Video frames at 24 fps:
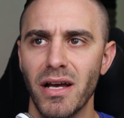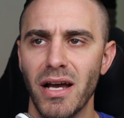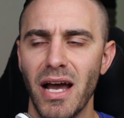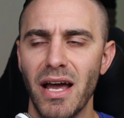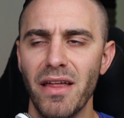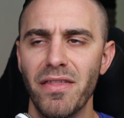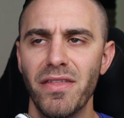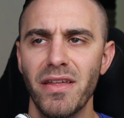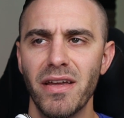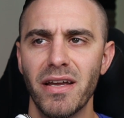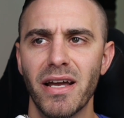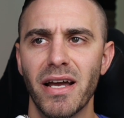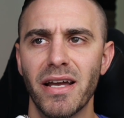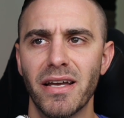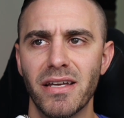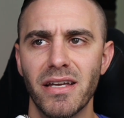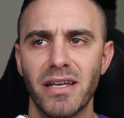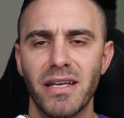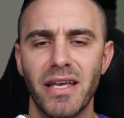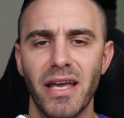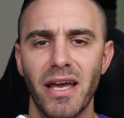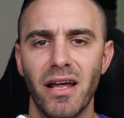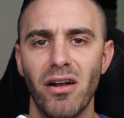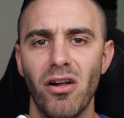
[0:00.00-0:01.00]
I think I
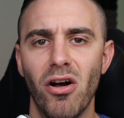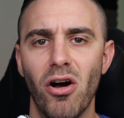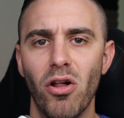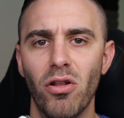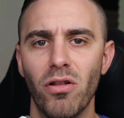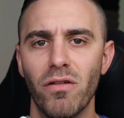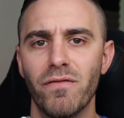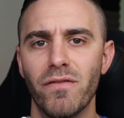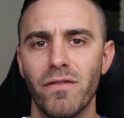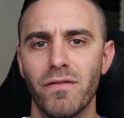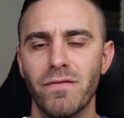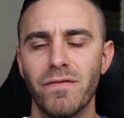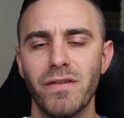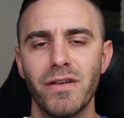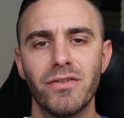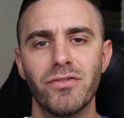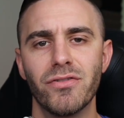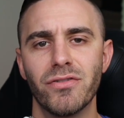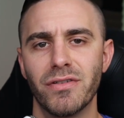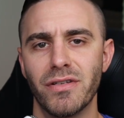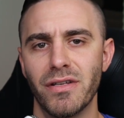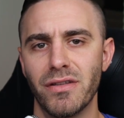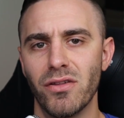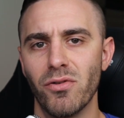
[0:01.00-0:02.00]
could get all of the
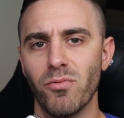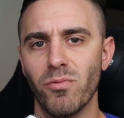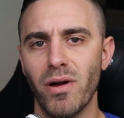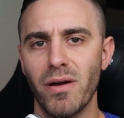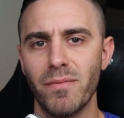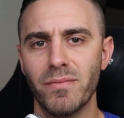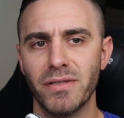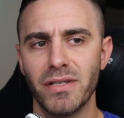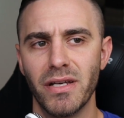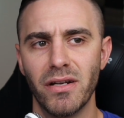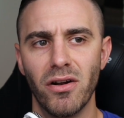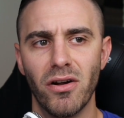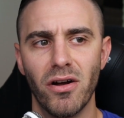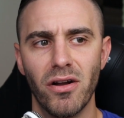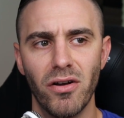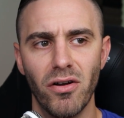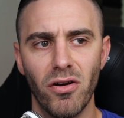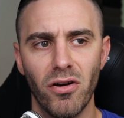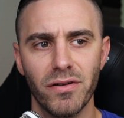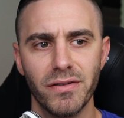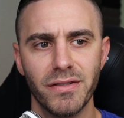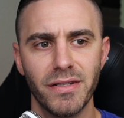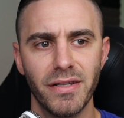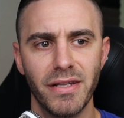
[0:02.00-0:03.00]
features at the website on
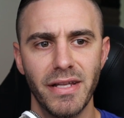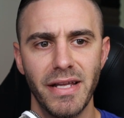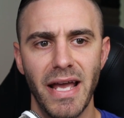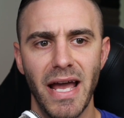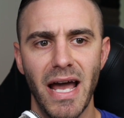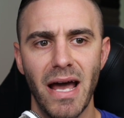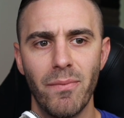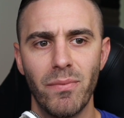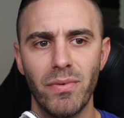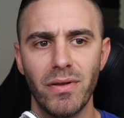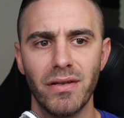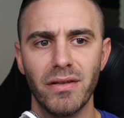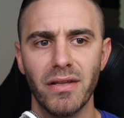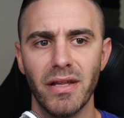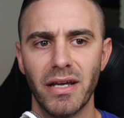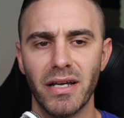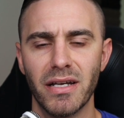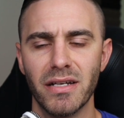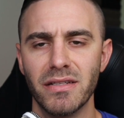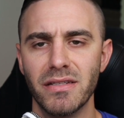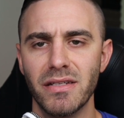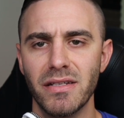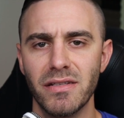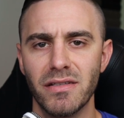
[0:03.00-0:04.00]
onto the app in
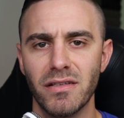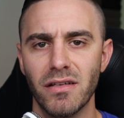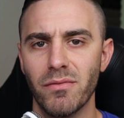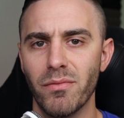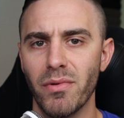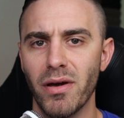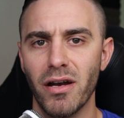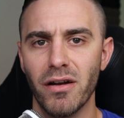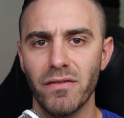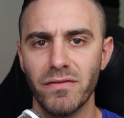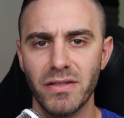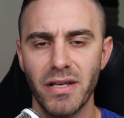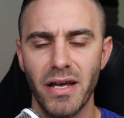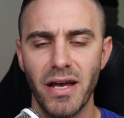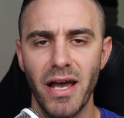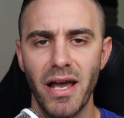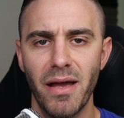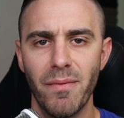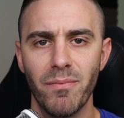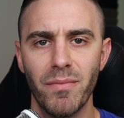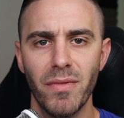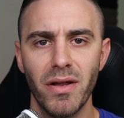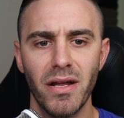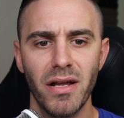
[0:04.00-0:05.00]
like a decent amount of
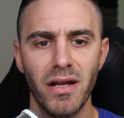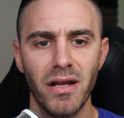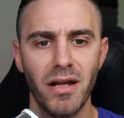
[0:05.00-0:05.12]
time.